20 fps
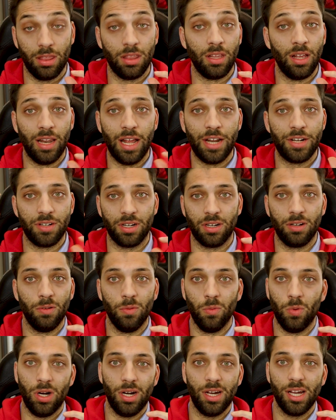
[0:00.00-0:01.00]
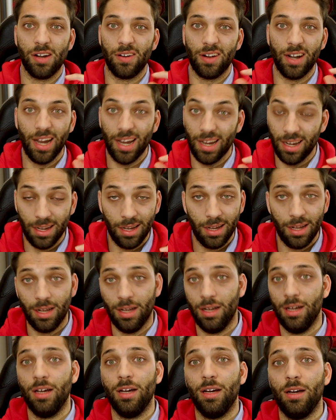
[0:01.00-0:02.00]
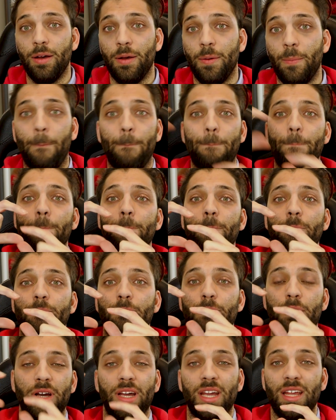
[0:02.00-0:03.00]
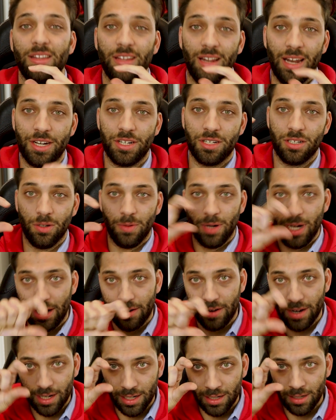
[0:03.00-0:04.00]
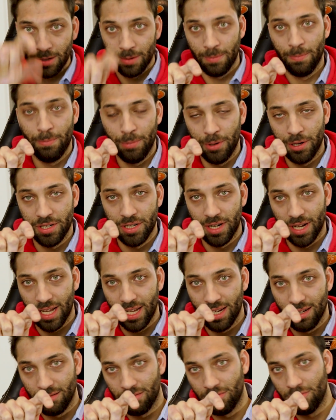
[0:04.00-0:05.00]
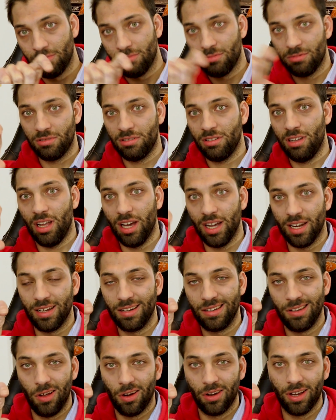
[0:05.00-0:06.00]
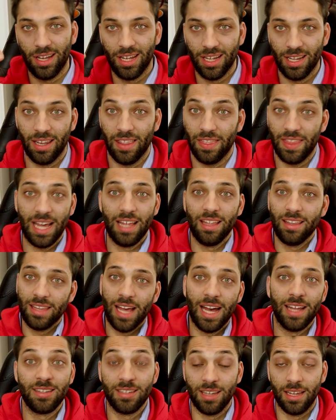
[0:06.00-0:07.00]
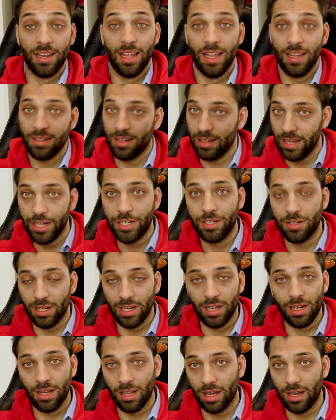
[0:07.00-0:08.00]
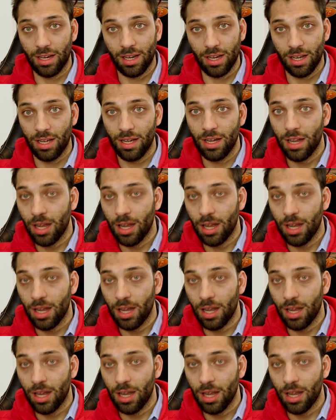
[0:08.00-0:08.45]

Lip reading: the electrical wiring, plug in the electrical wiring, push it in, slide it to lock it in. That's it. It's literally like